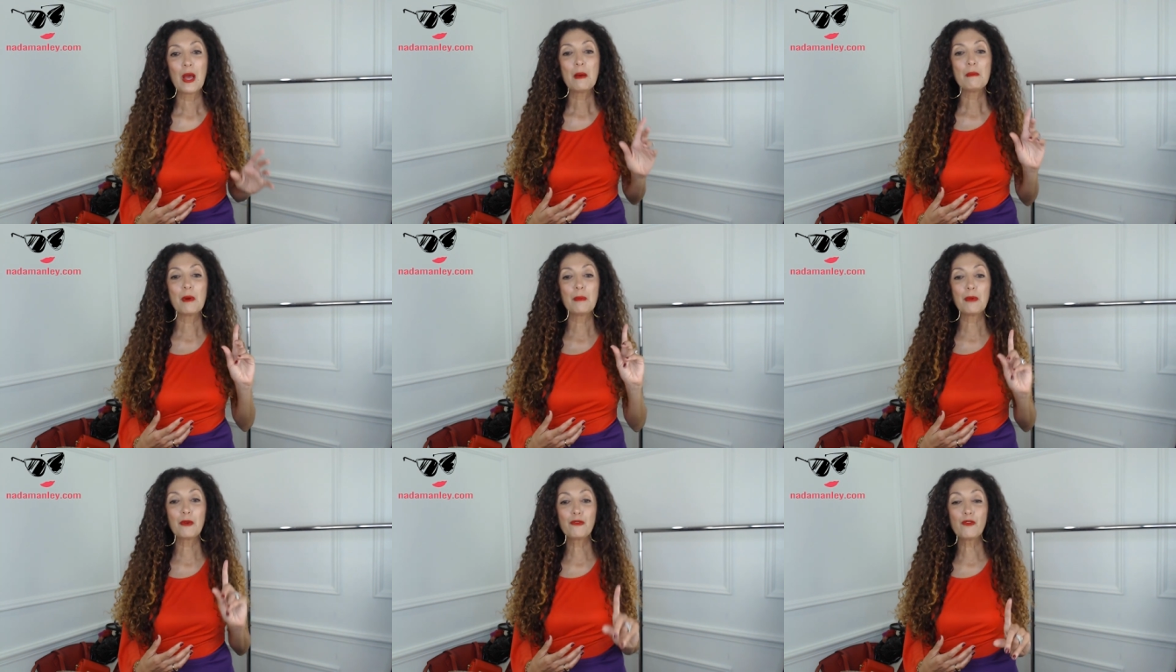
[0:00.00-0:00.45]

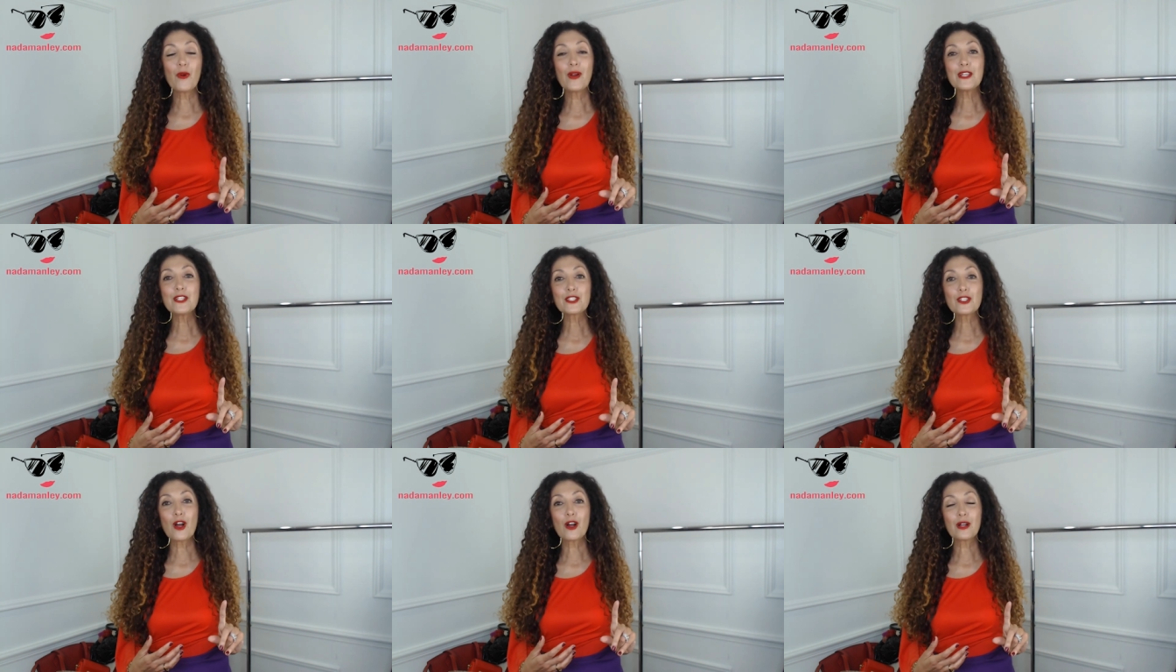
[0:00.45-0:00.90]
But but before I
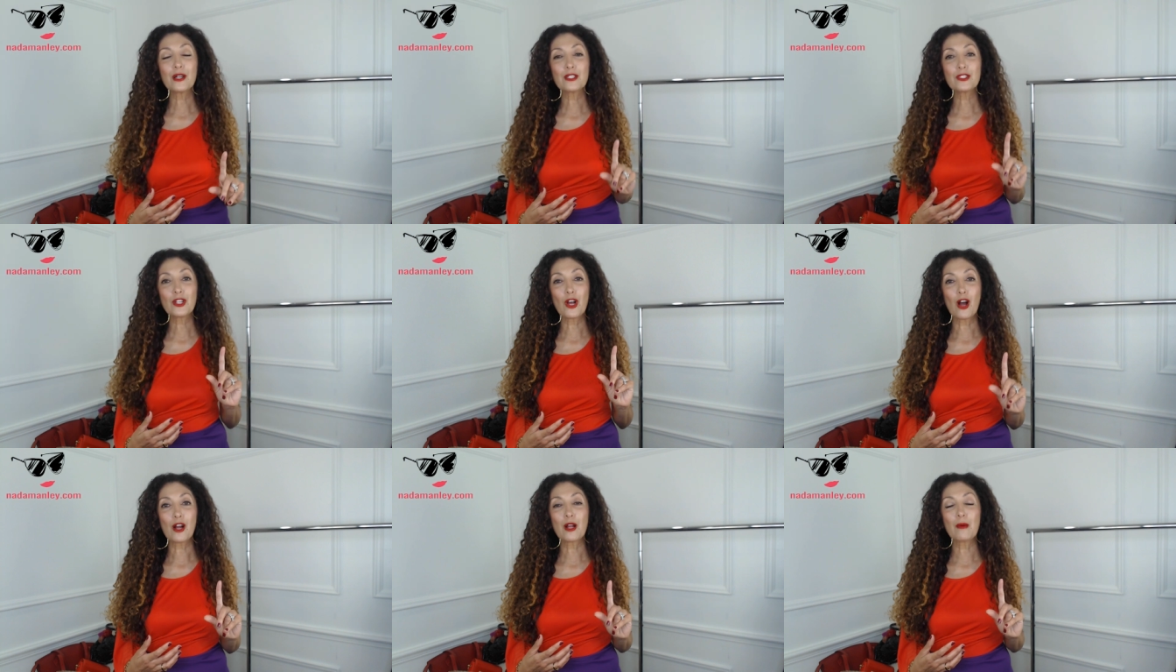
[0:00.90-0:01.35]
stop
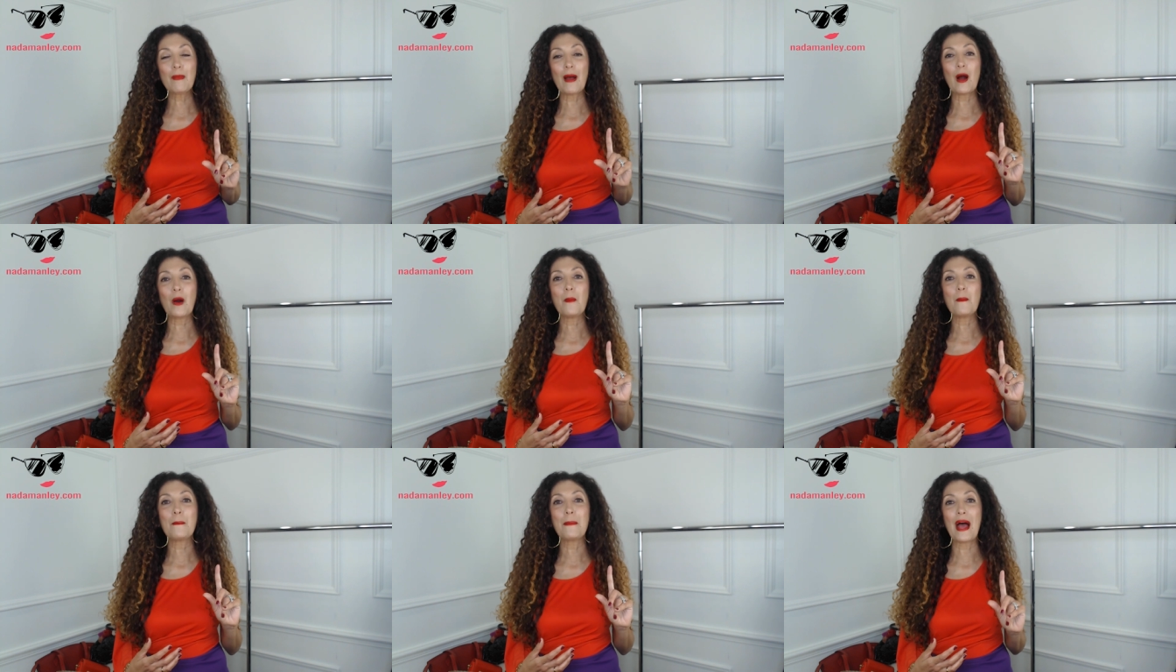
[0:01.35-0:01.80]
talk
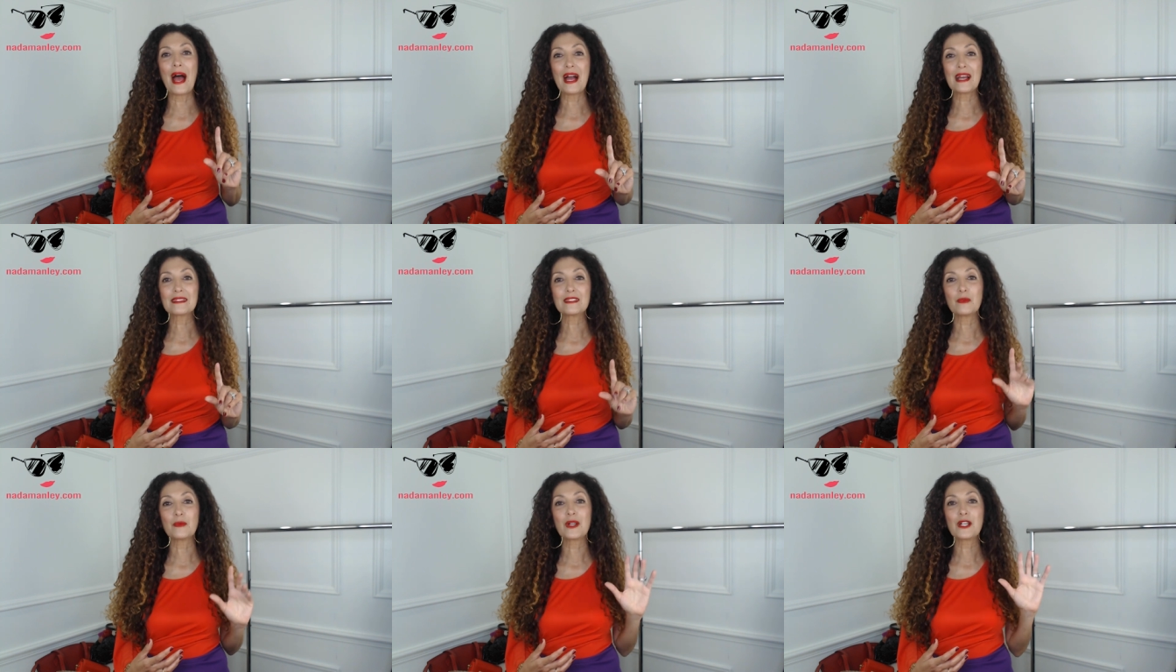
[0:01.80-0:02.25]
about
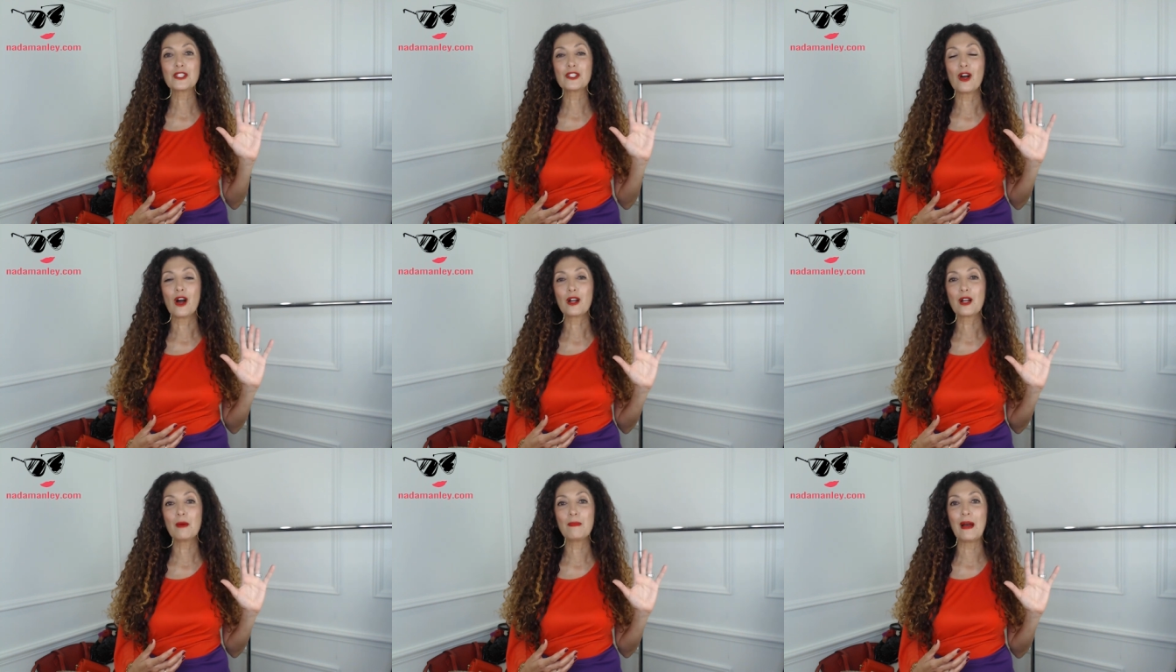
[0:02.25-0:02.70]
bags, I want to
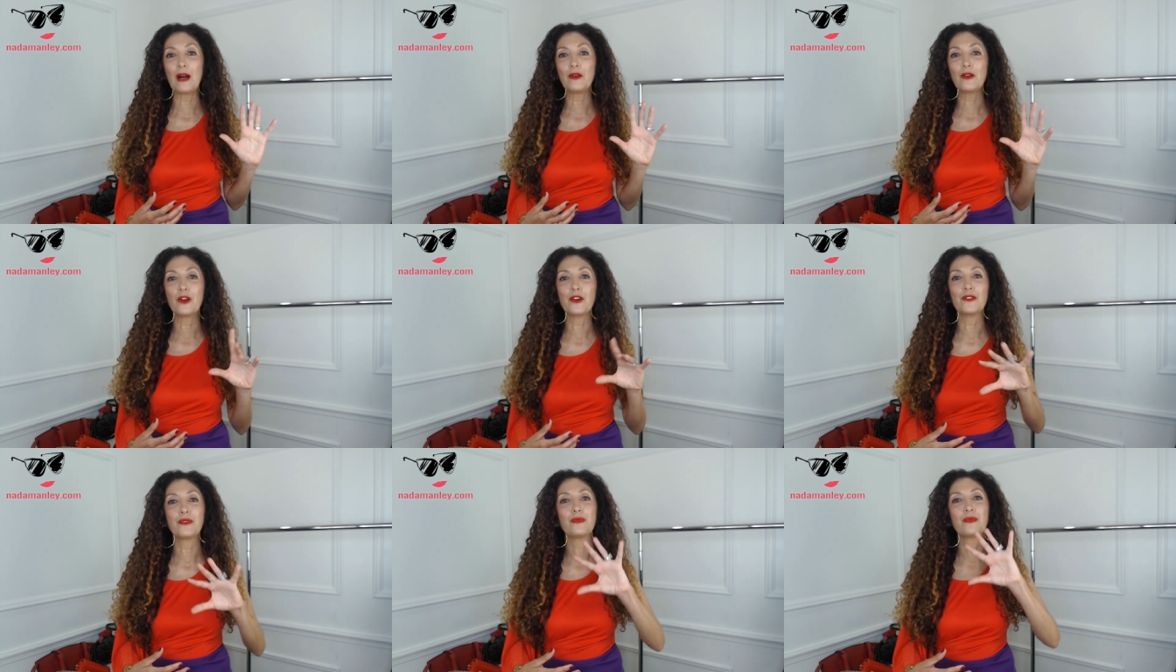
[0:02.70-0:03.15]
talk about
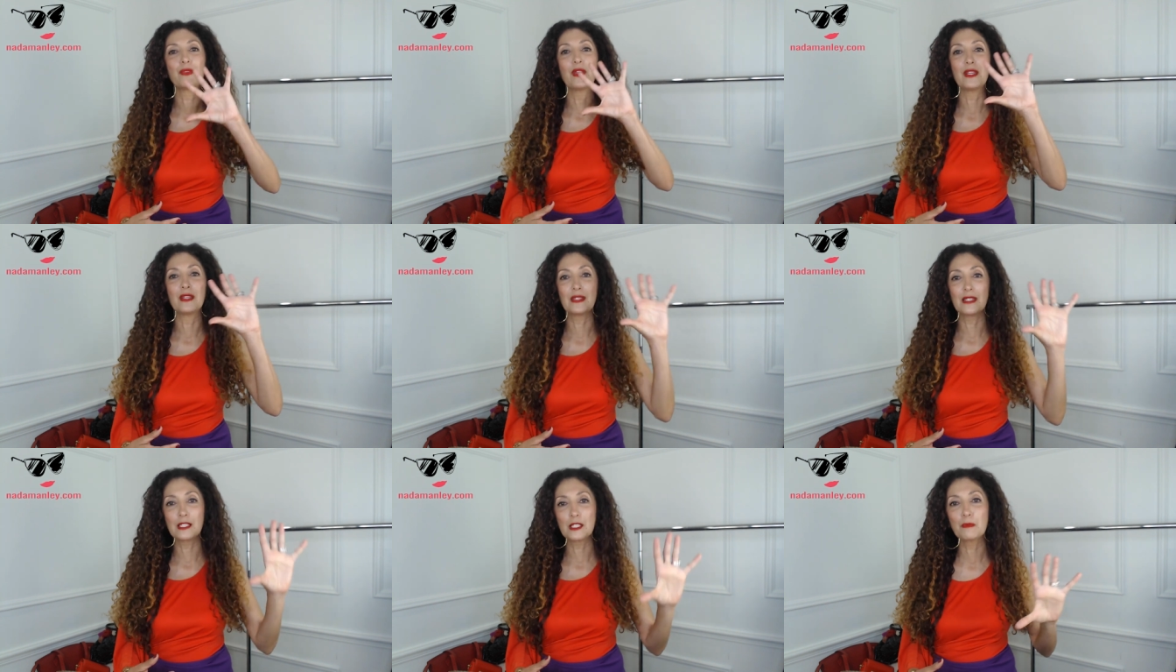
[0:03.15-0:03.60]
or
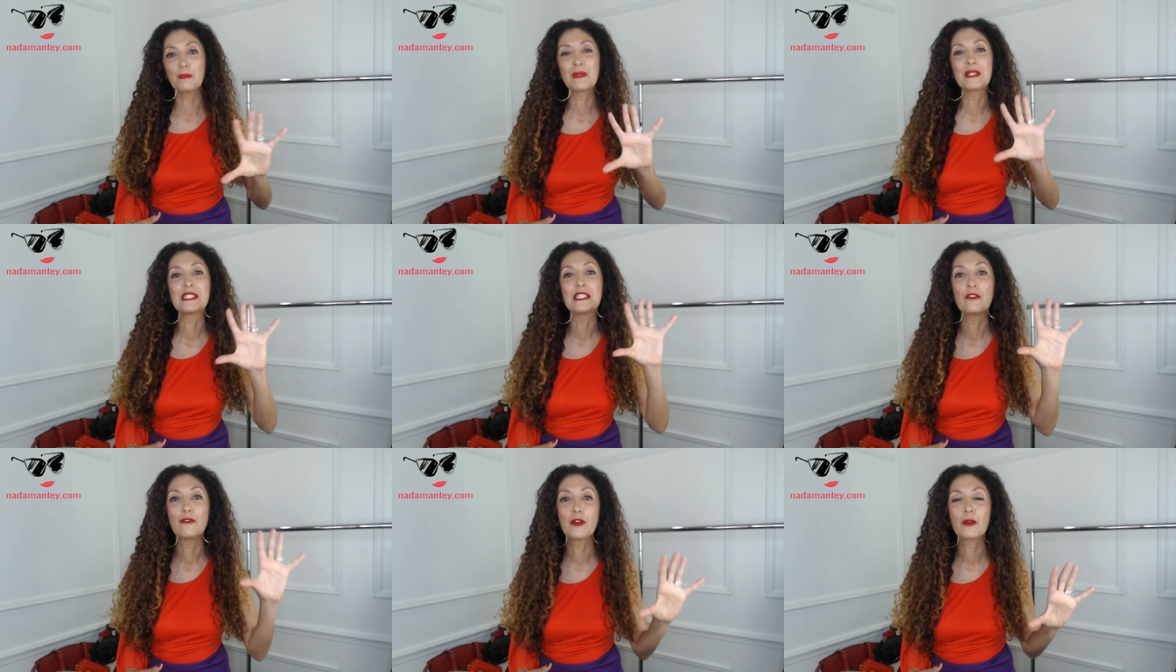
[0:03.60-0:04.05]
the
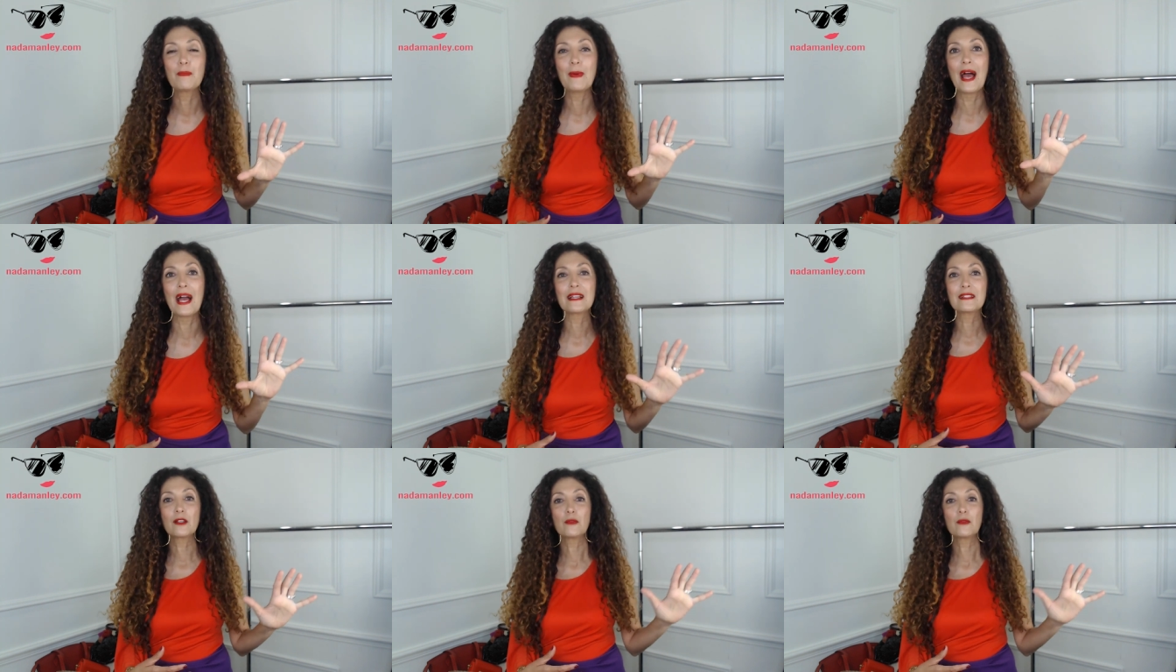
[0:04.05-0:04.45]
specific bags.